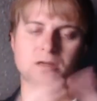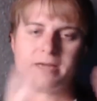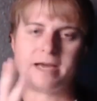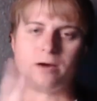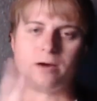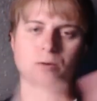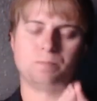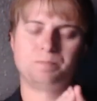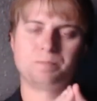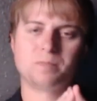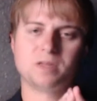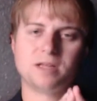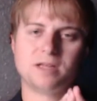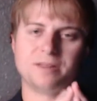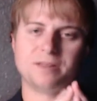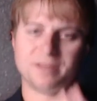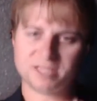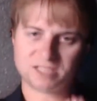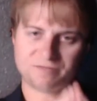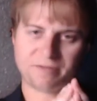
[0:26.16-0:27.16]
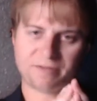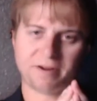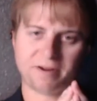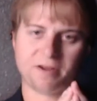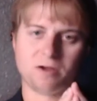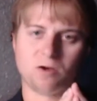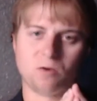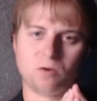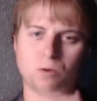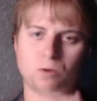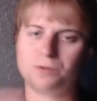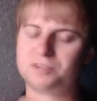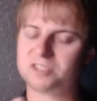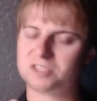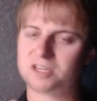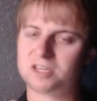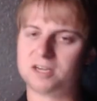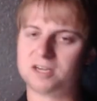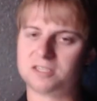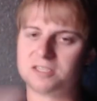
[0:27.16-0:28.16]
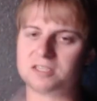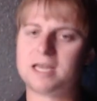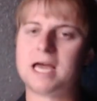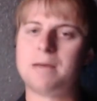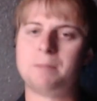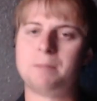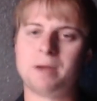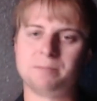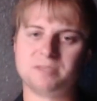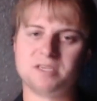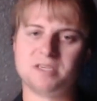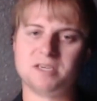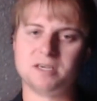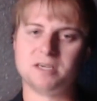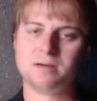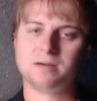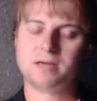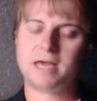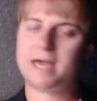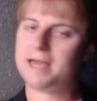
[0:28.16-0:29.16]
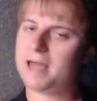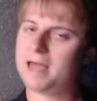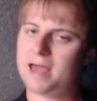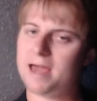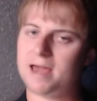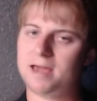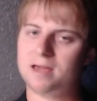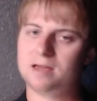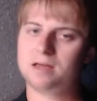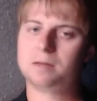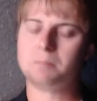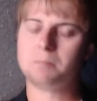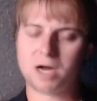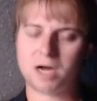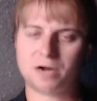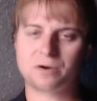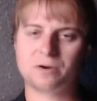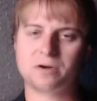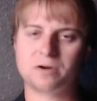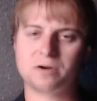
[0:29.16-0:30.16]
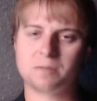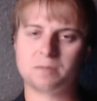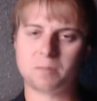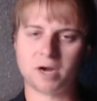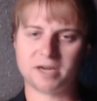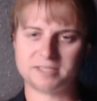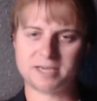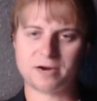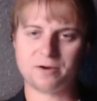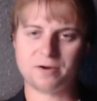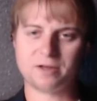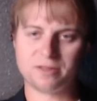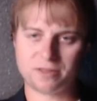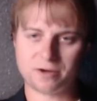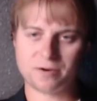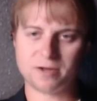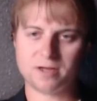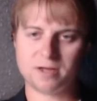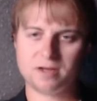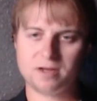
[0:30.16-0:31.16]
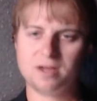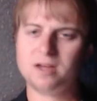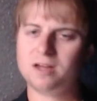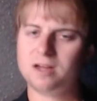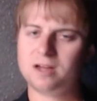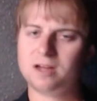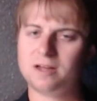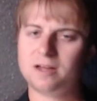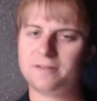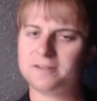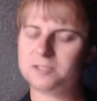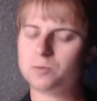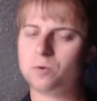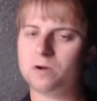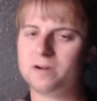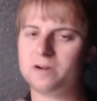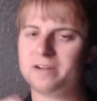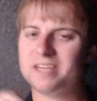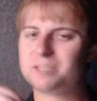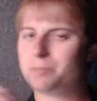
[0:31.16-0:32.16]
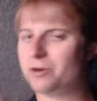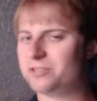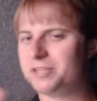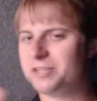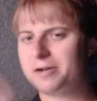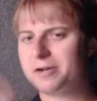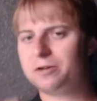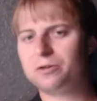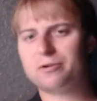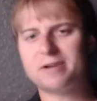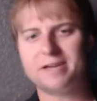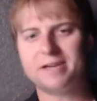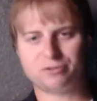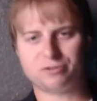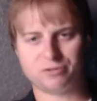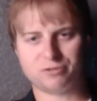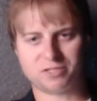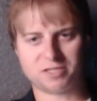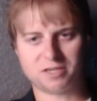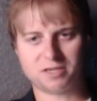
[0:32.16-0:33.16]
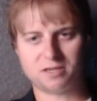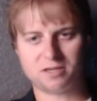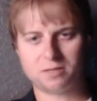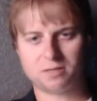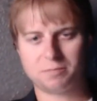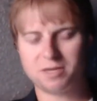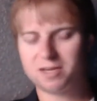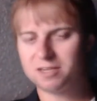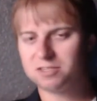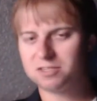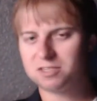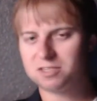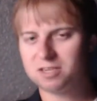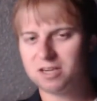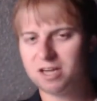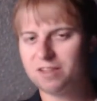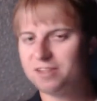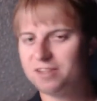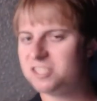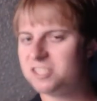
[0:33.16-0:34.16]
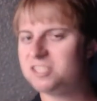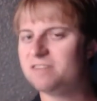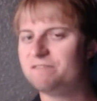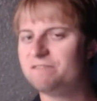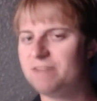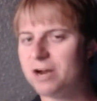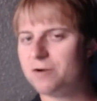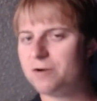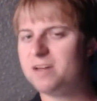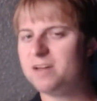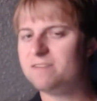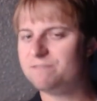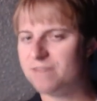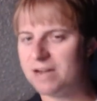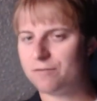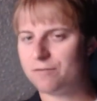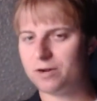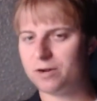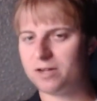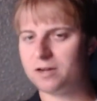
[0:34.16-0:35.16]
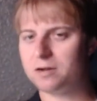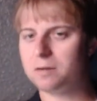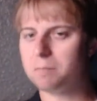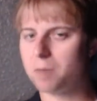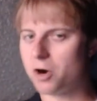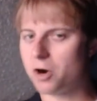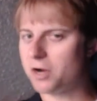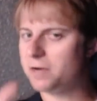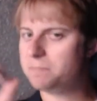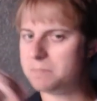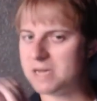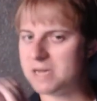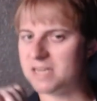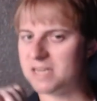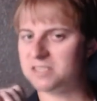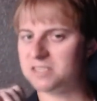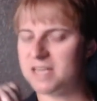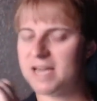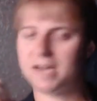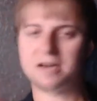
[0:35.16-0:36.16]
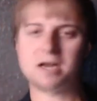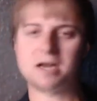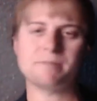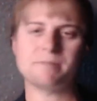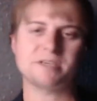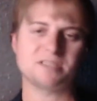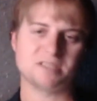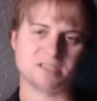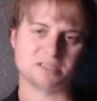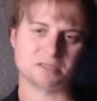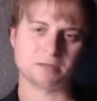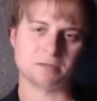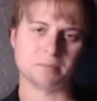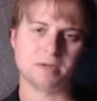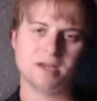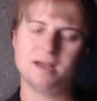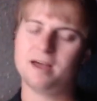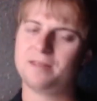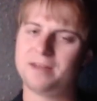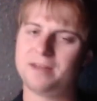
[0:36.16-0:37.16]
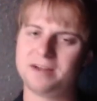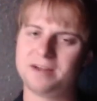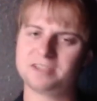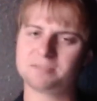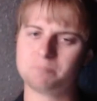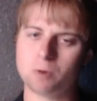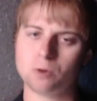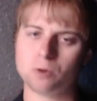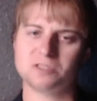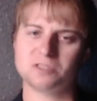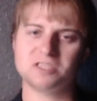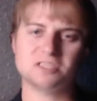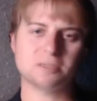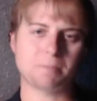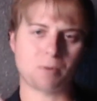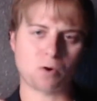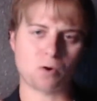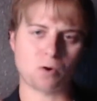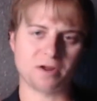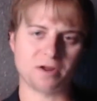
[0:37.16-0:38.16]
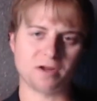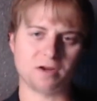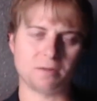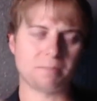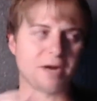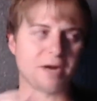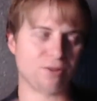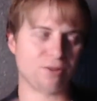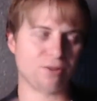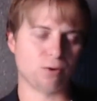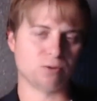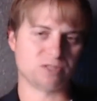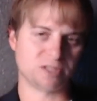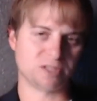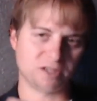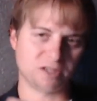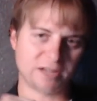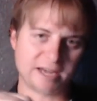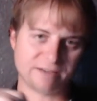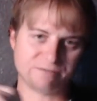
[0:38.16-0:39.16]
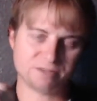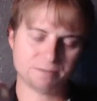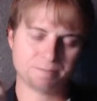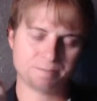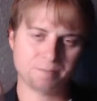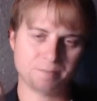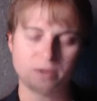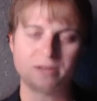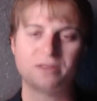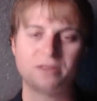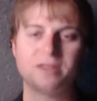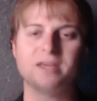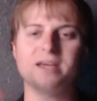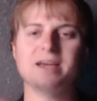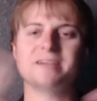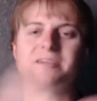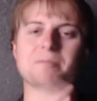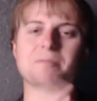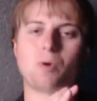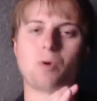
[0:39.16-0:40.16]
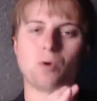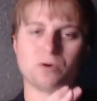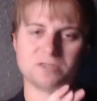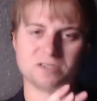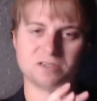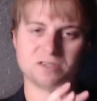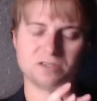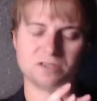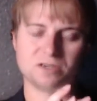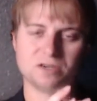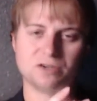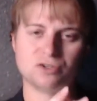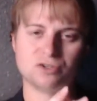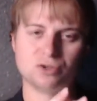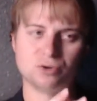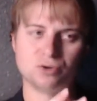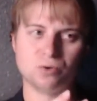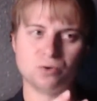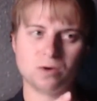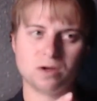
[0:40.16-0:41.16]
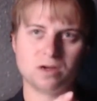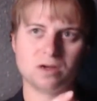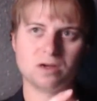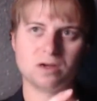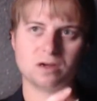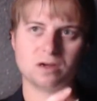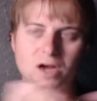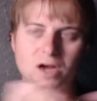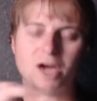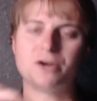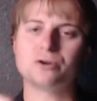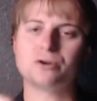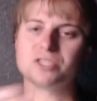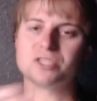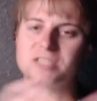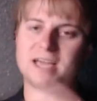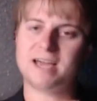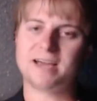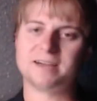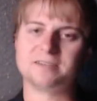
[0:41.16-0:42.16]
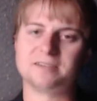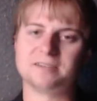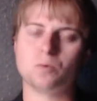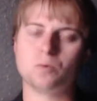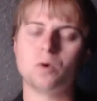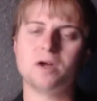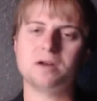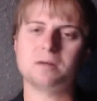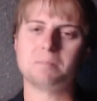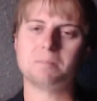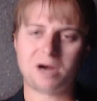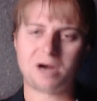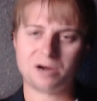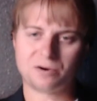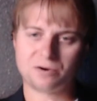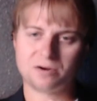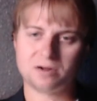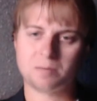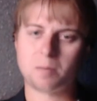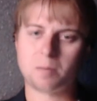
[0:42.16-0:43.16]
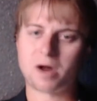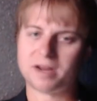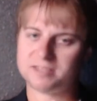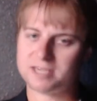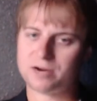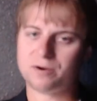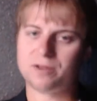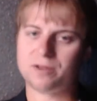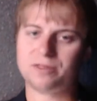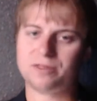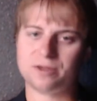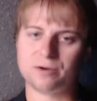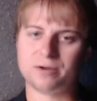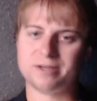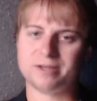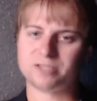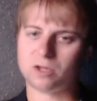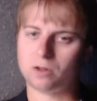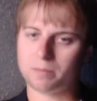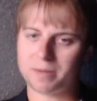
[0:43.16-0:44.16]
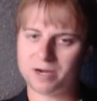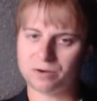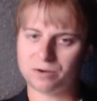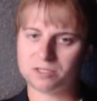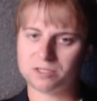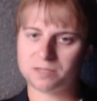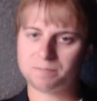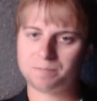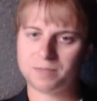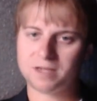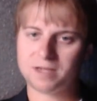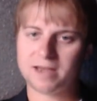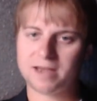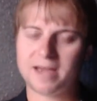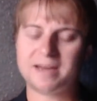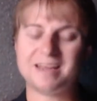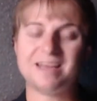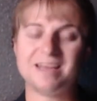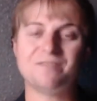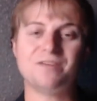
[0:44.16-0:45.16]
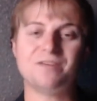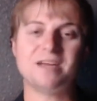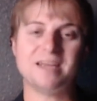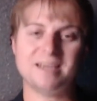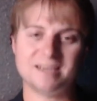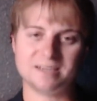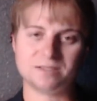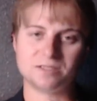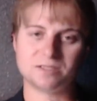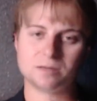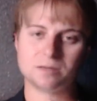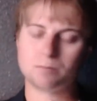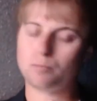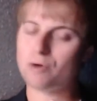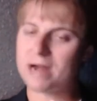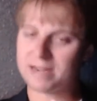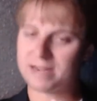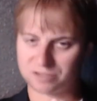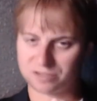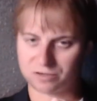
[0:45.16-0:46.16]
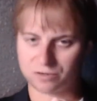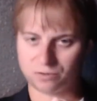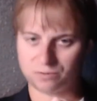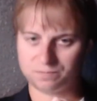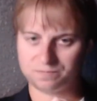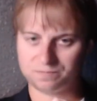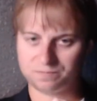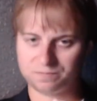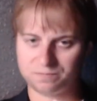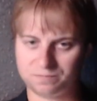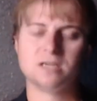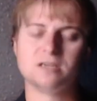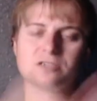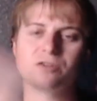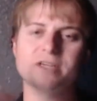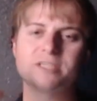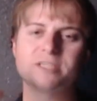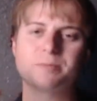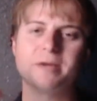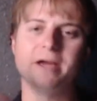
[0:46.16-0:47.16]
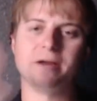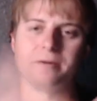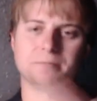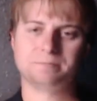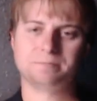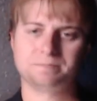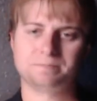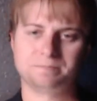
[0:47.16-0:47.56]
Now, this video will discuss MMT, aka Modern Monetary Theory. This one is particularly interesting because this is a very favorited market-based economic system that is mostly supported by those on the left. So I think it's important to understand what modern monetary theory is all about, and if it is practical. So let's begin.